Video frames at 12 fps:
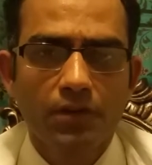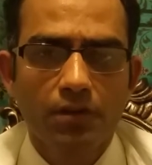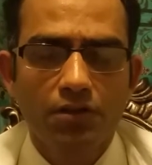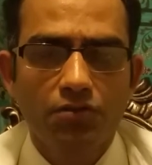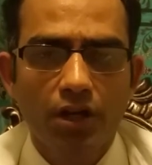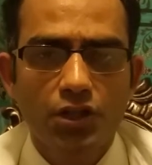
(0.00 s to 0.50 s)

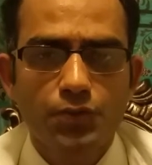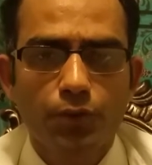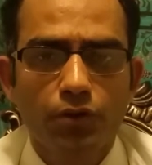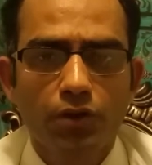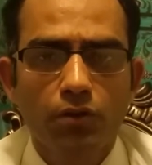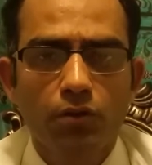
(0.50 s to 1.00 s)
They
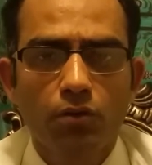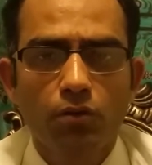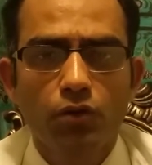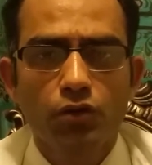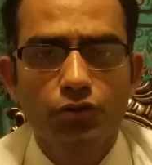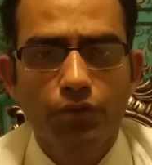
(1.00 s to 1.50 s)
transport the
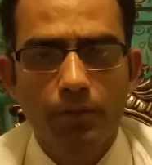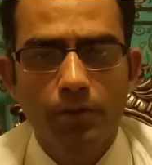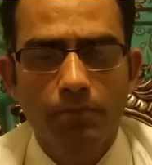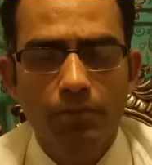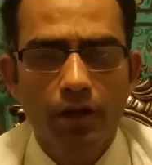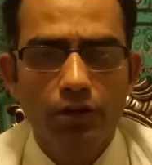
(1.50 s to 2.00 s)
glucose from
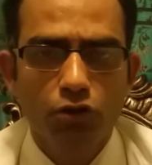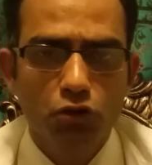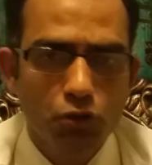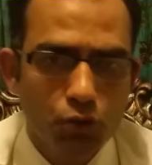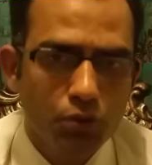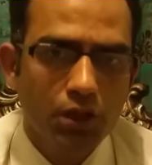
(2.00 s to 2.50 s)
the blood
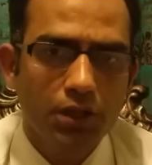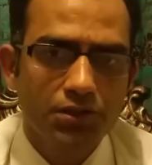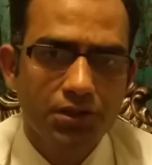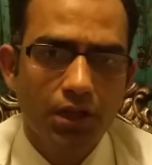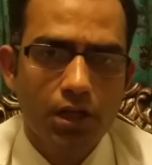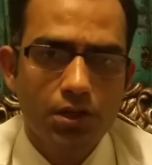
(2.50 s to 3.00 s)
to the
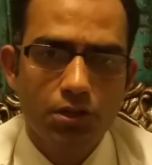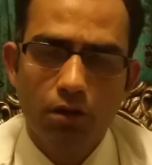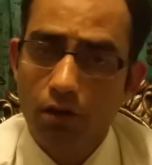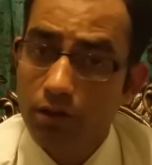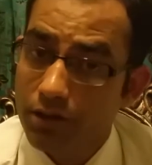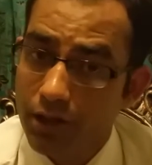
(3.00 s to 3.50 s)
cells
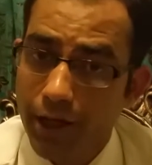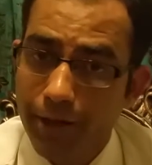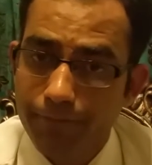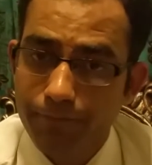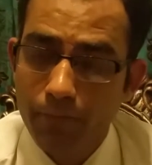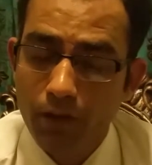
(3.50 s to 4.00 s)
all the time.